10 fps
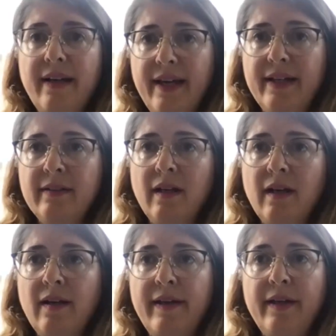again,
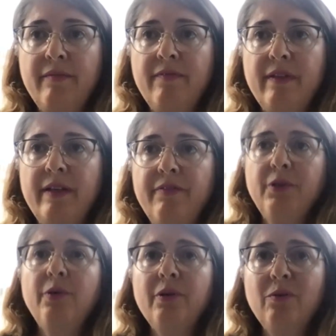if
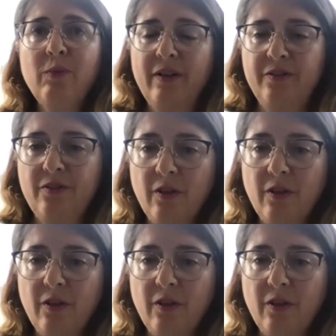you don't know where to